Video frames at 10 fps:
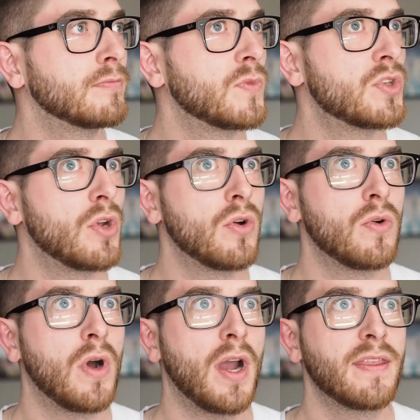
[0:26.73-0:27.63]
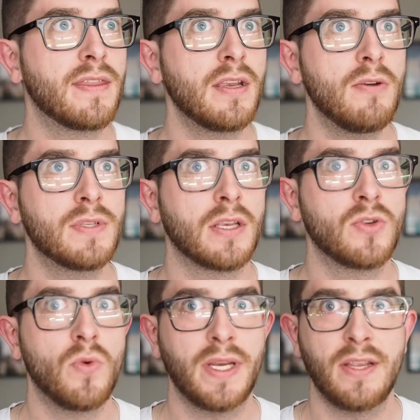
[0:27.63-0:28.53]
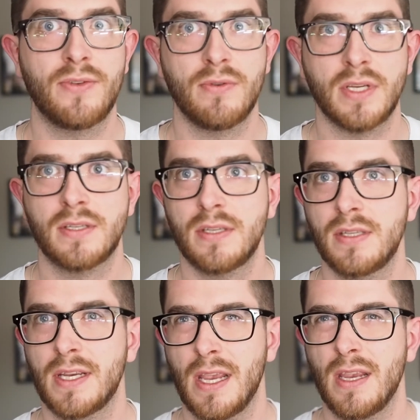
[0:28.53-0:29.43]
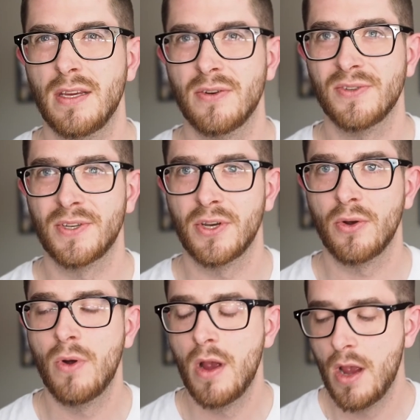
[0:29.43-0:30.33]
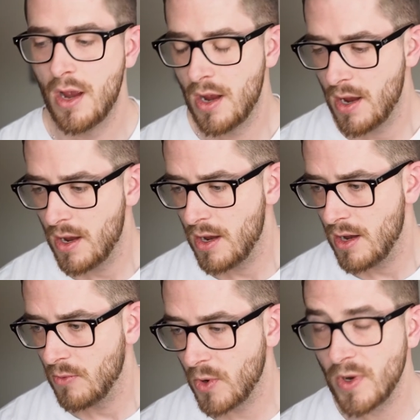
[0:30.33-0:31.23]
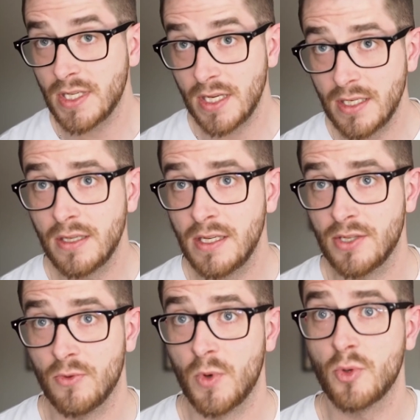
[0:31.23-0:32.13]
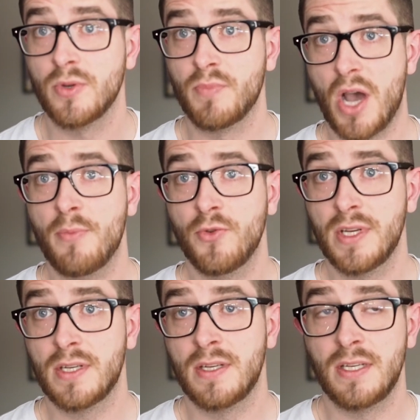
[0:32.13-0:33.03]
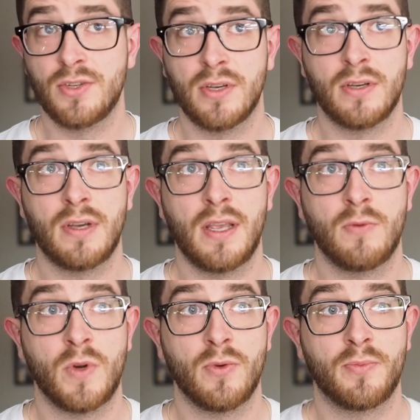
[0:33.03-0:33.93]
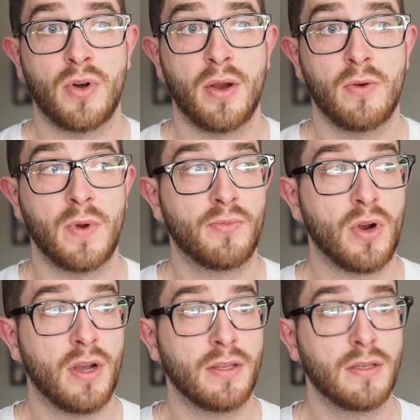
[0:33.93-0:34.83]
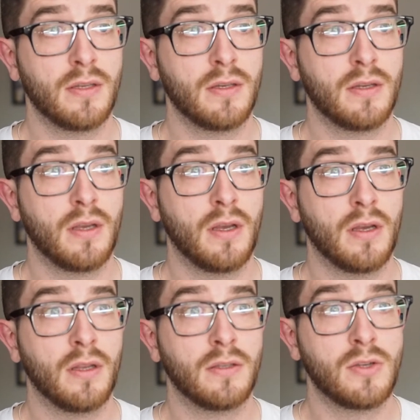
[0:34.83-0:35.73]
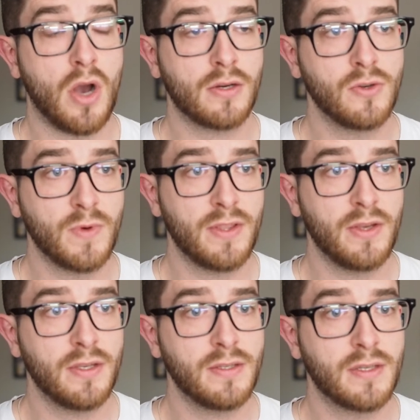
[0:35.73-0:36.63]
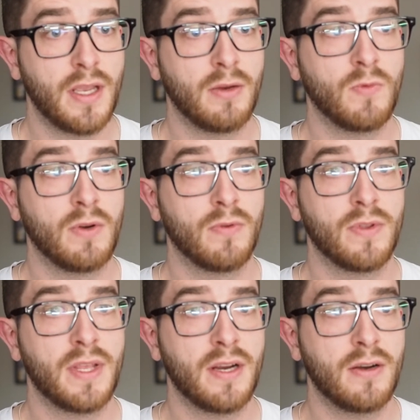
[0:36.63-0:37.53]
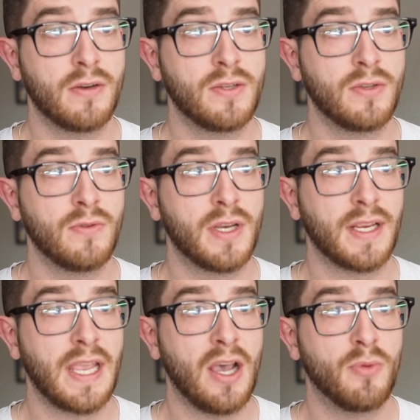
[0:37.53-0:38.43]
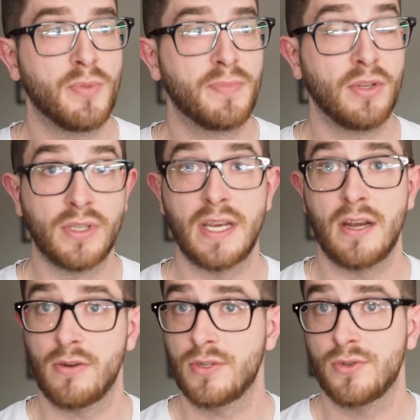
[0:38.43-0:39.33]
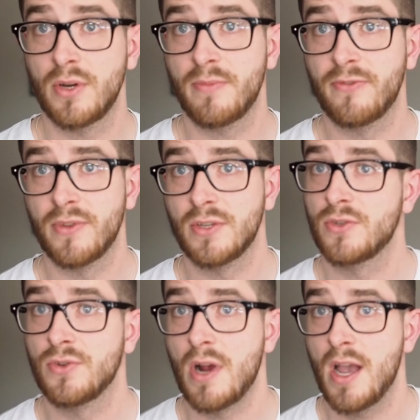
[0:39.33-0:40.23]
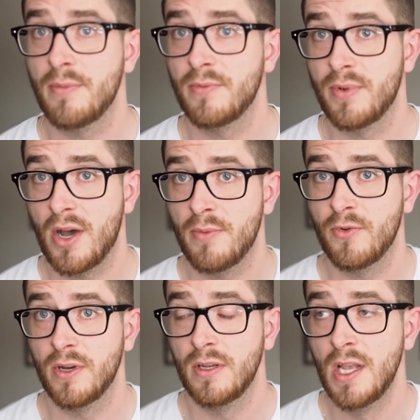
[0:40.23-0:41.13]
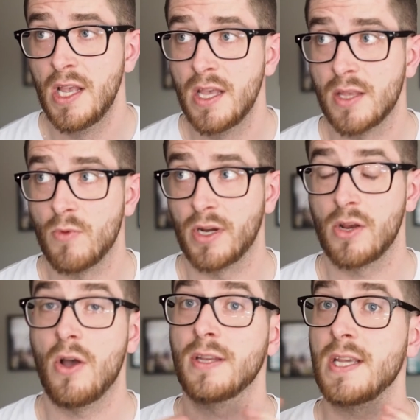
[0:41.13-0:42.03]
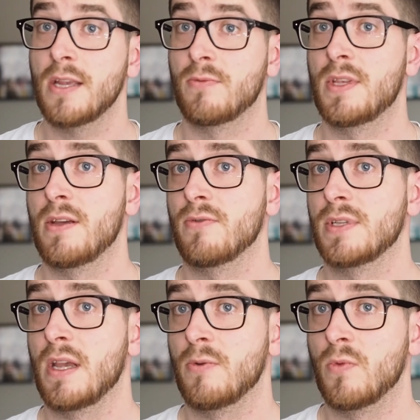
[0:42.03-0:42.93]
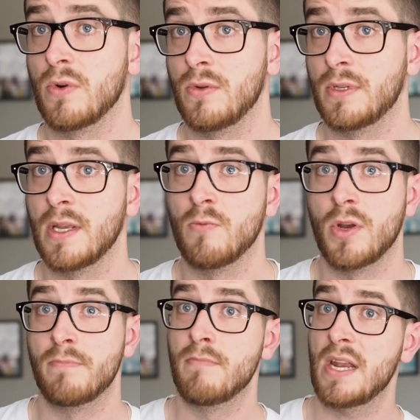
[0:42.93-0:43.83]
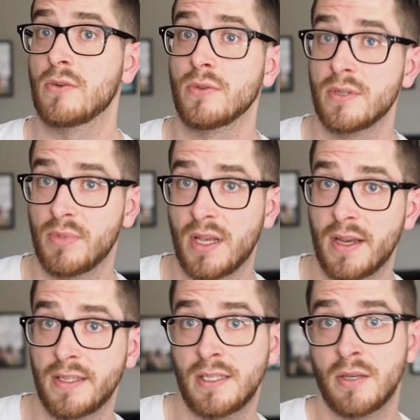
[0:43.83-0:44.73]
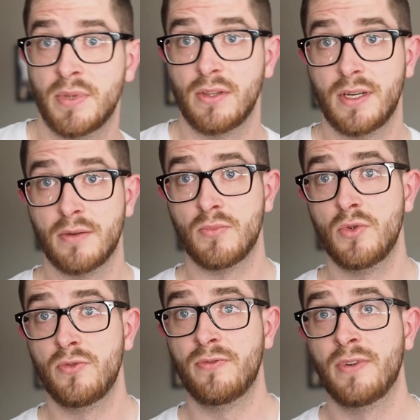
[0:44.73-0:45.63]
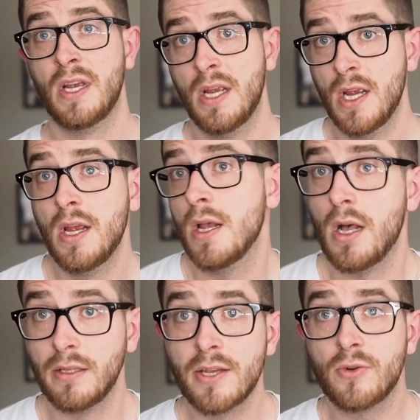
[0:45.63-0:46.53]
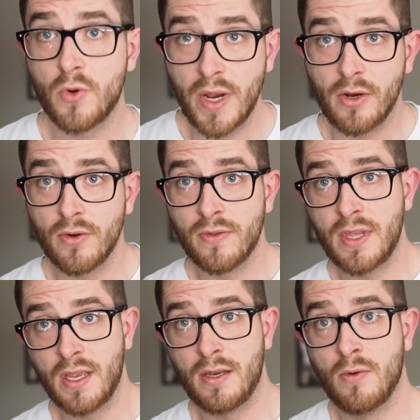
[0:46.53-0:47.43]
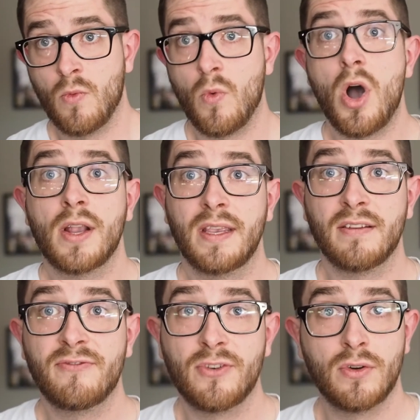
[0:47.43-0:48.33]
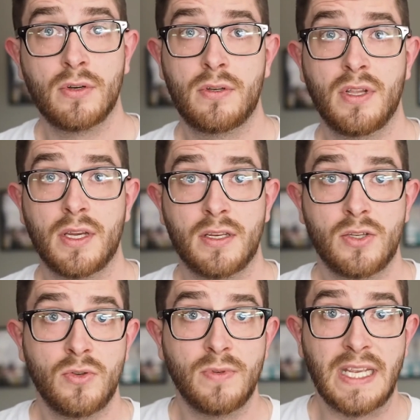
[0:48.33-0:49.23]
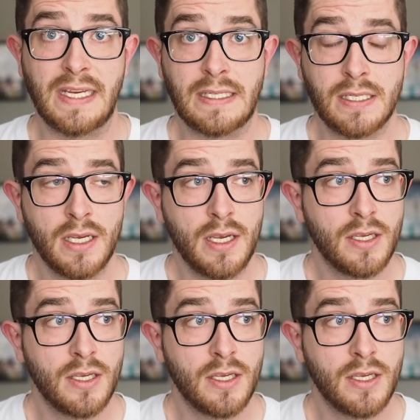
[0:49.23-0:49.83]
So I think I was like 23, so this is like 8 years ago. We went to Indonesia. We went to Papua, Indonesia, and we brought a doctor with us, and we were there to like help build an airstrip for this tribe in Papua that wanted contact with the outside world and wanted medical supplies and the ability to move a little quicker than walking for like 2 days.